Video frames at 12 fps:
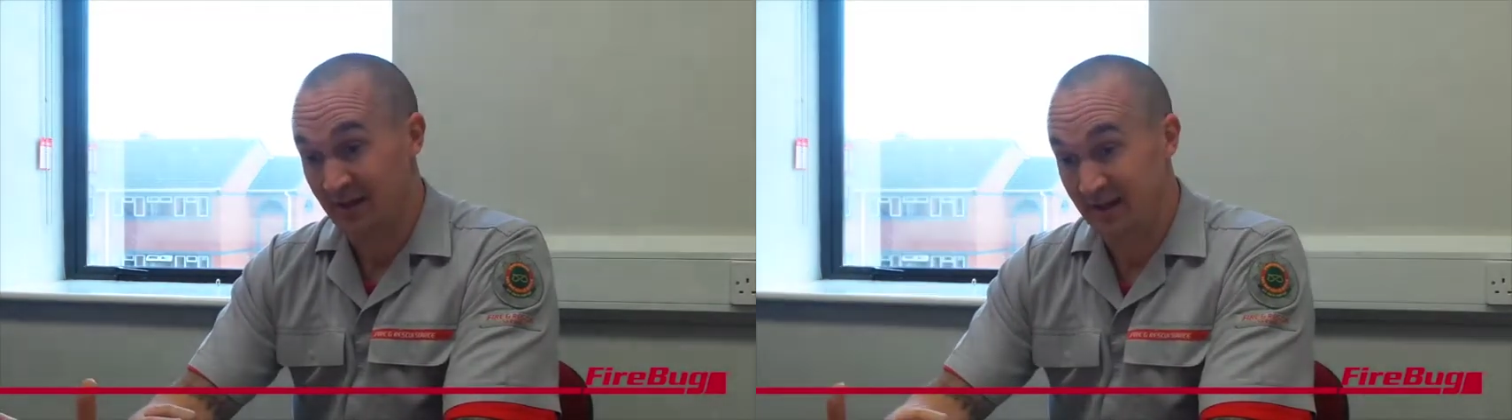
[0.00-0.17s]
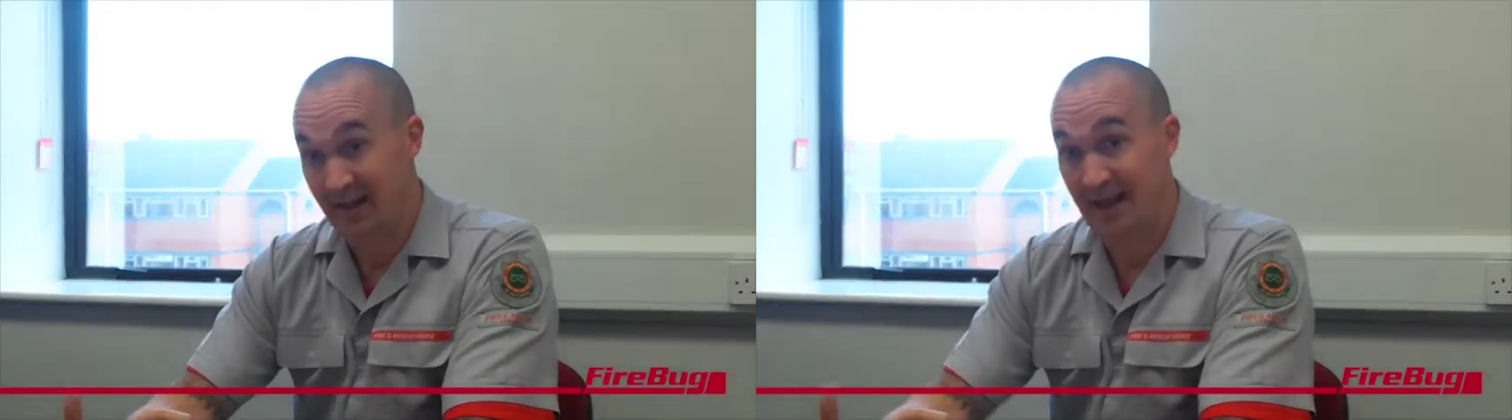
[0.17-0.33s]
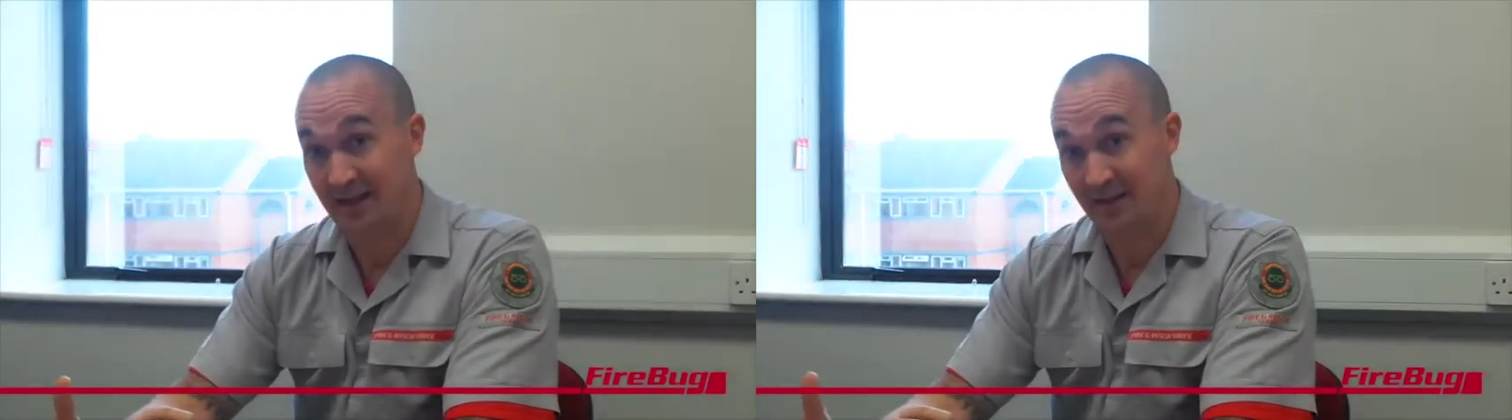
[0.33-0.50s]

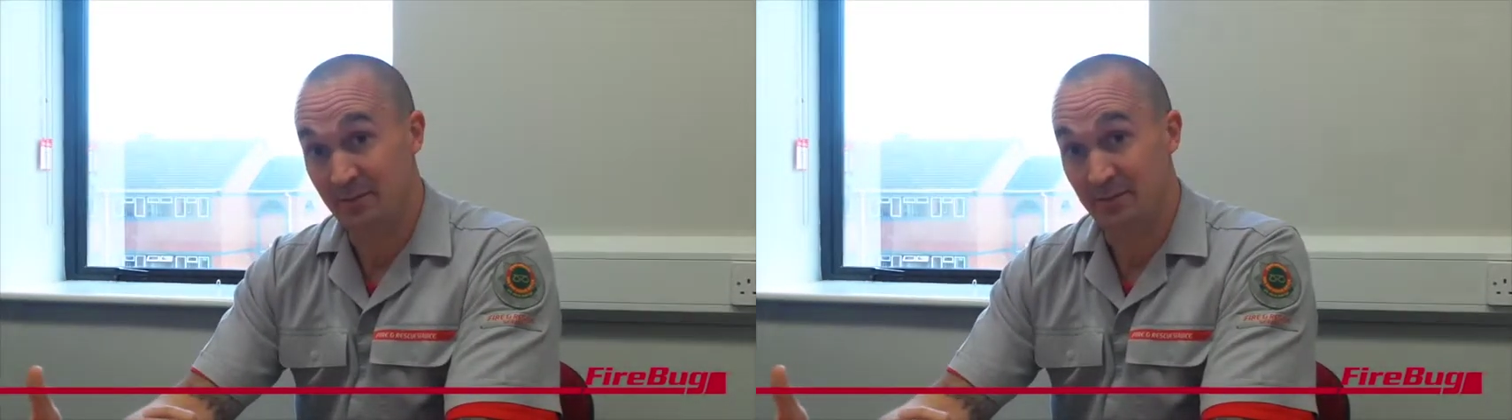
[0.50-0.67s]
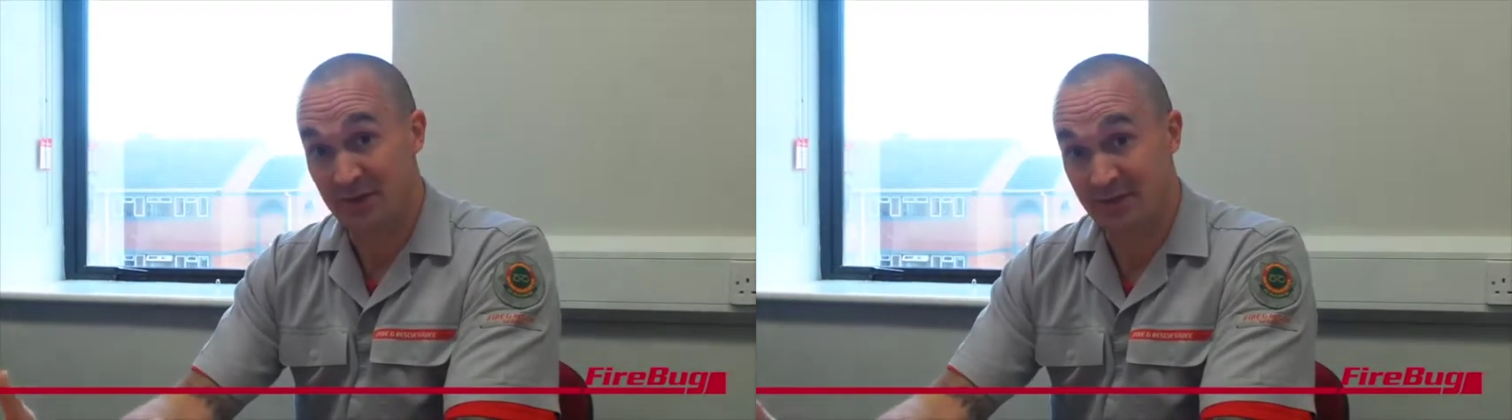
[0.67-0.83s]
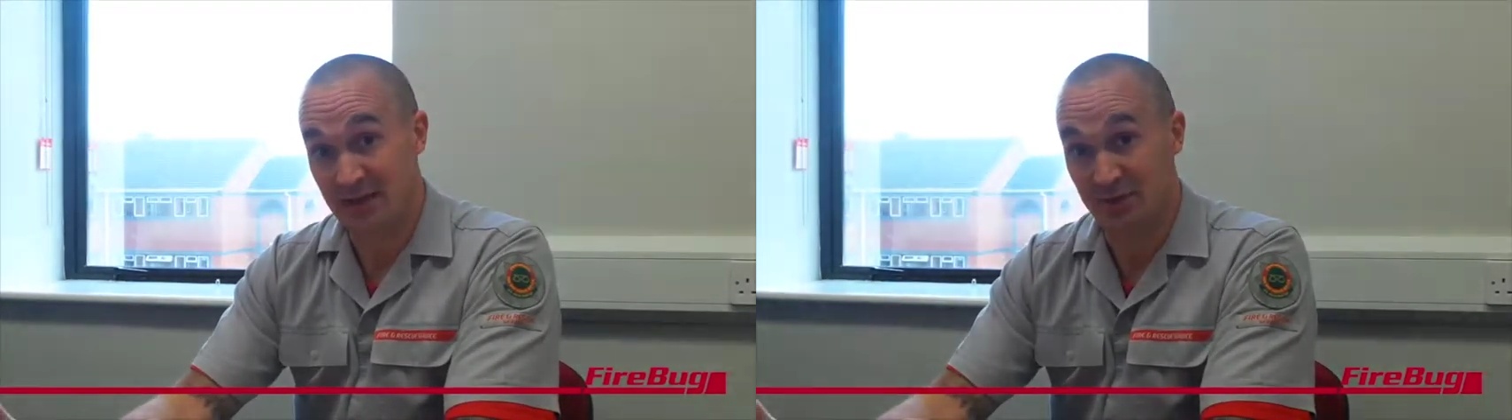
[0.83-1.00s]
can
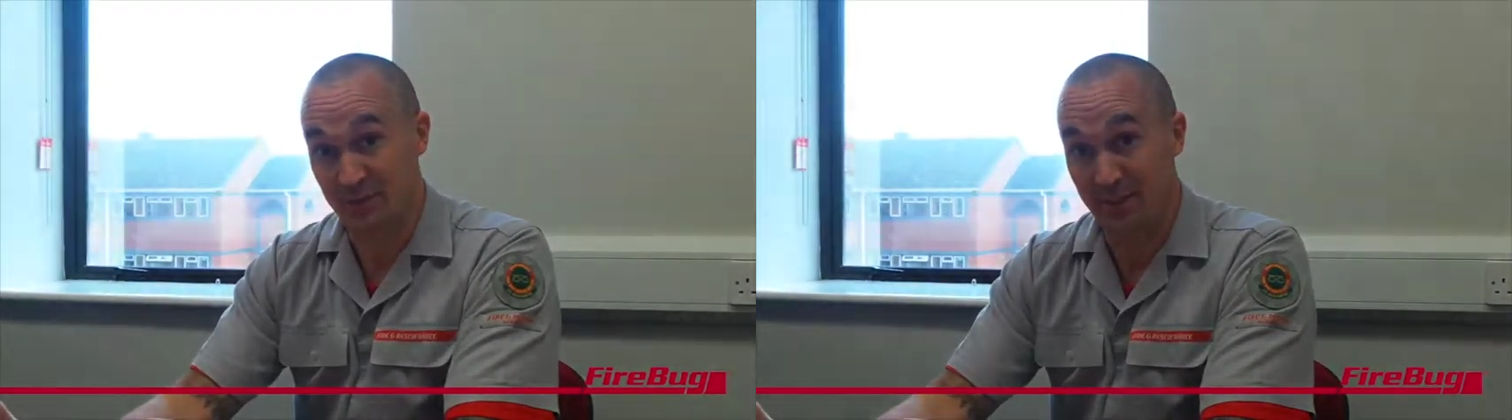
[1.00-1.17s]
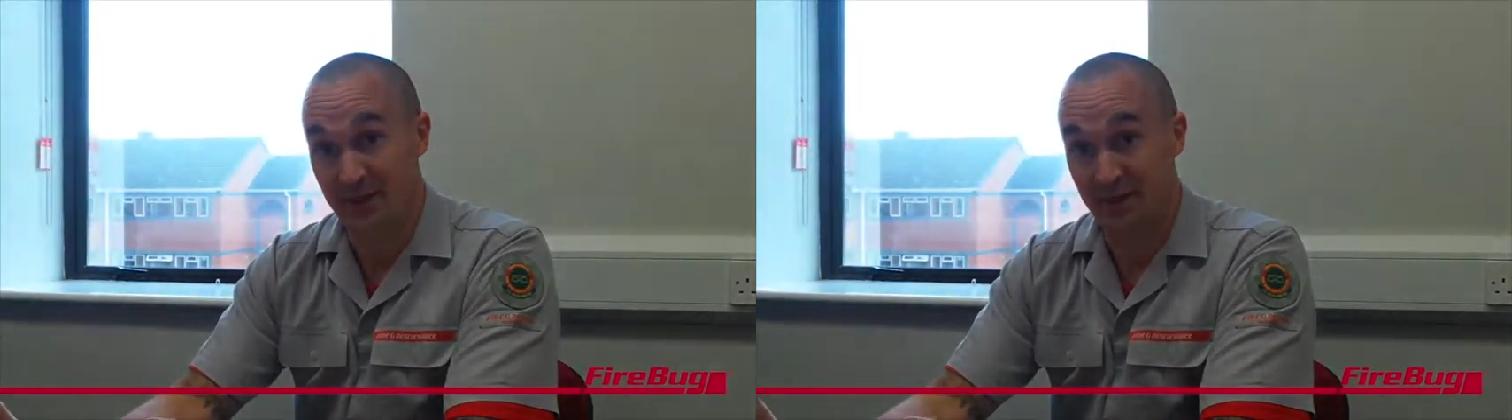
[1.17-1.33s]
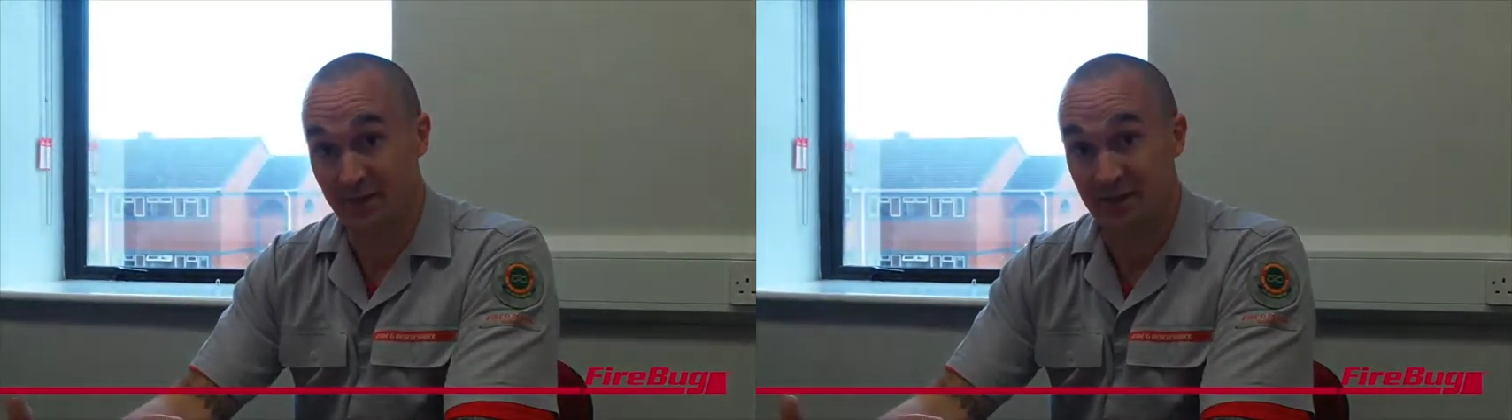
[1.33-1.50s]
be
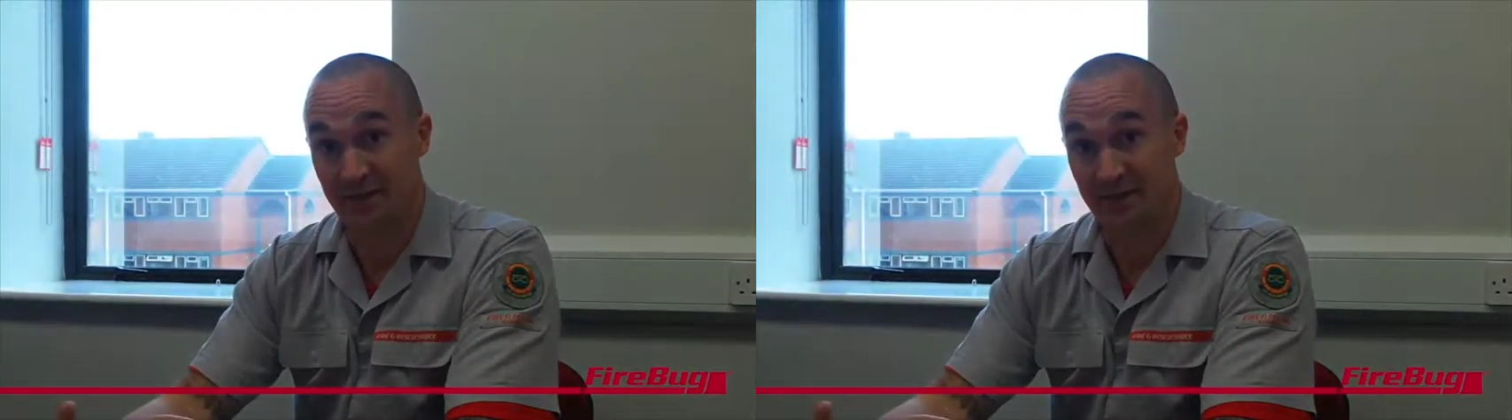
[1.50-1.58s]
detrimental